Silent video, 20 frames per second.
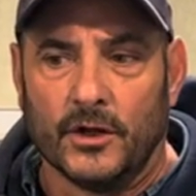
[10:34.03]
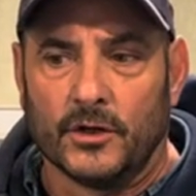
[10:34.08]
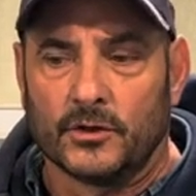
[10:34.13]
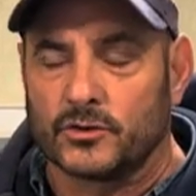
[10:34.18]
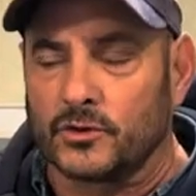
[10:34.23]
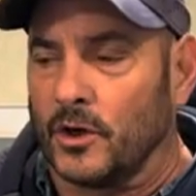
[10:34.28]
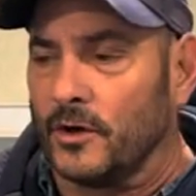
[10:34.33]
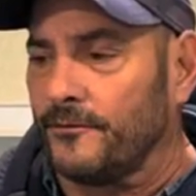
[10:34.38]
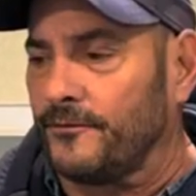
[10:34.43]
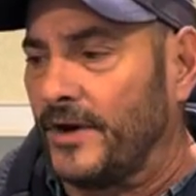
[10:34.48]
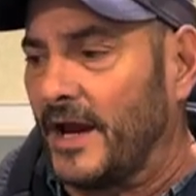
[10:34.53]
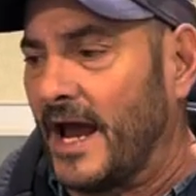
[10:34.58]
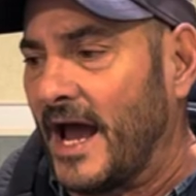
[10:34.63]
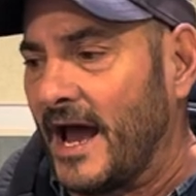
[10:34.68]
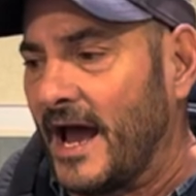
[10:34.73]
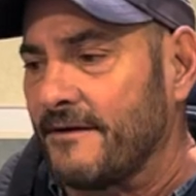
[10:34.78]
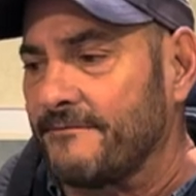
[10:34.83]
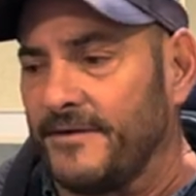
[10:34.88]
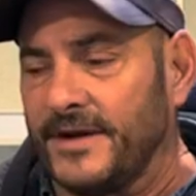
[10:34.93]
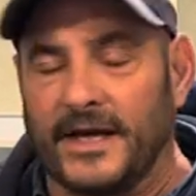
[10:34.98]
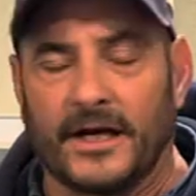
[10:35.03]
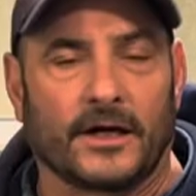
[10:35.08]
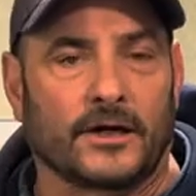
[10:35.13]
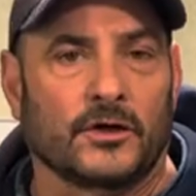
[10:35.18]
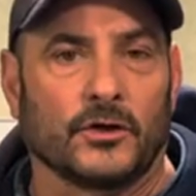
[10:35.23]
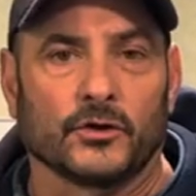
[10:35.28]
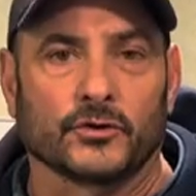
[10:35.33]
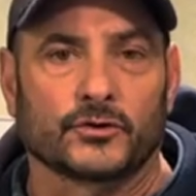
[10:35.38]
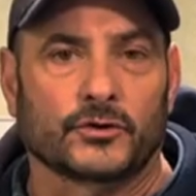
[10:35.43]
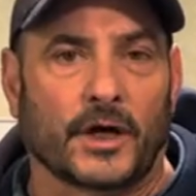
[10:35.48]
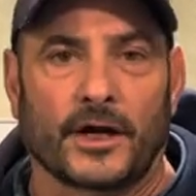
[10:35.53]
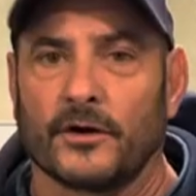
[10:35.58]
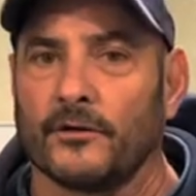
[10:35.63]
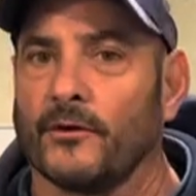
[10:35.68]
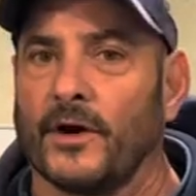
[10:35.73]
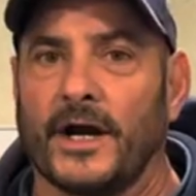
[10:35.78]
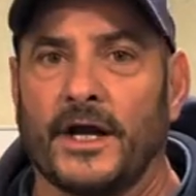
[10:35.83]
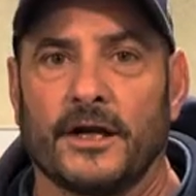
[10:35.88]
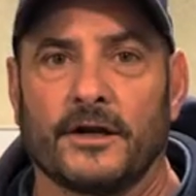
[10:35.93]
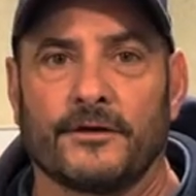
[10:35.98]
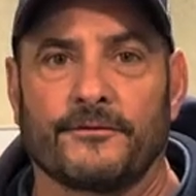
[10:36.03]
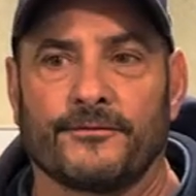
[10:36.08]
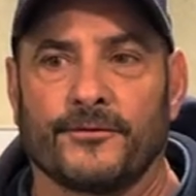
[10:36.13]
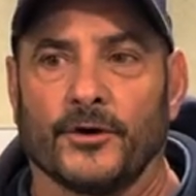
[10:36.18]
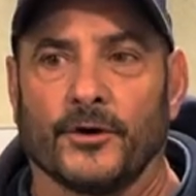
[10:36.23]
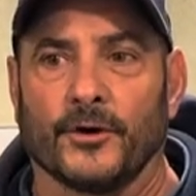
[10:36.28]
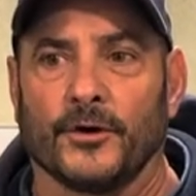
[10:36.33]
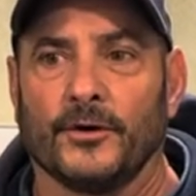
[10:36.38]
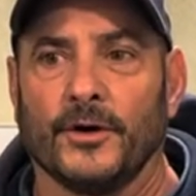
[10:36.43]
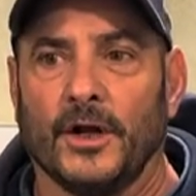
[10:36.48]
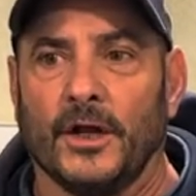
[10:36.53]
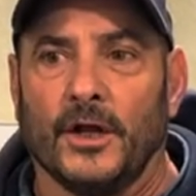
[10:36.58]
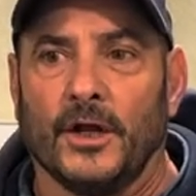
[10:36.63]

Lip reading: So if you have vehicles that are rated for,